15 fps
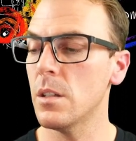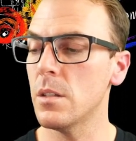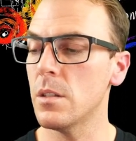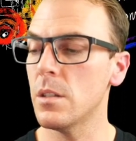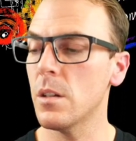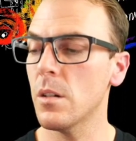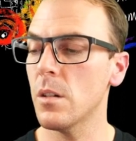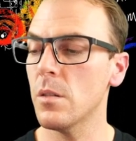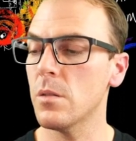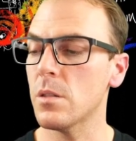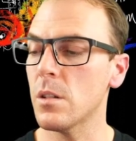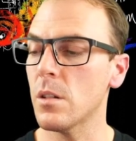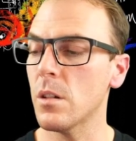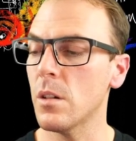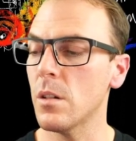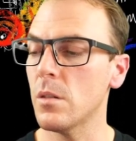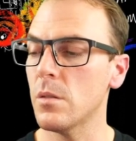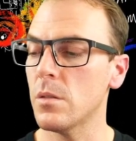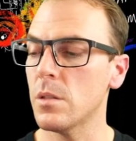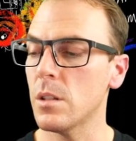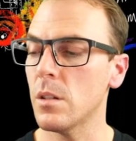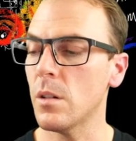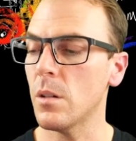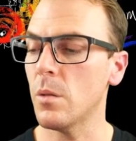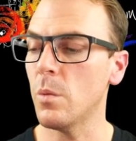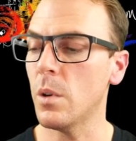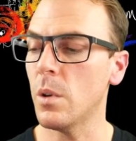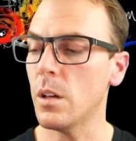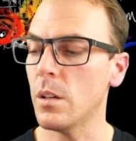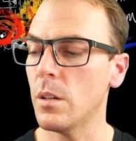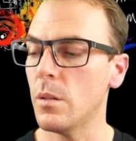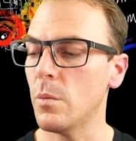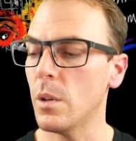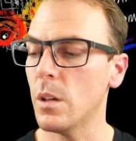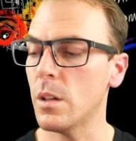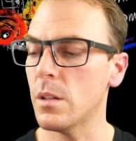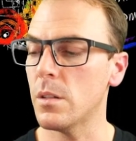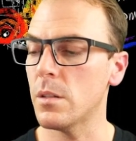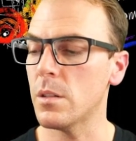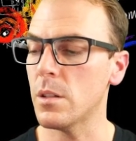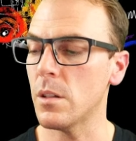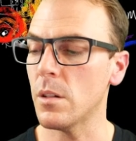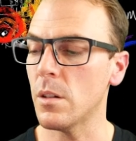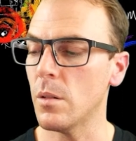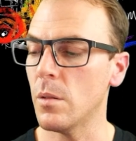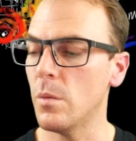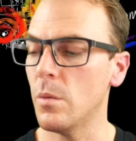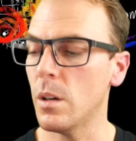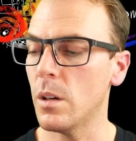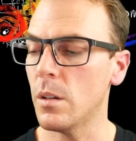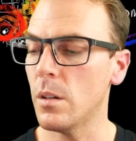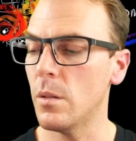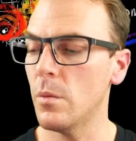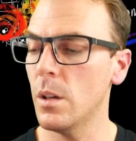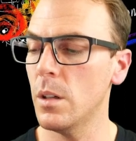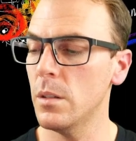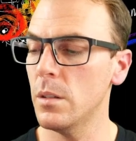0, 0, 0, 1, 1, 0, 1, 1.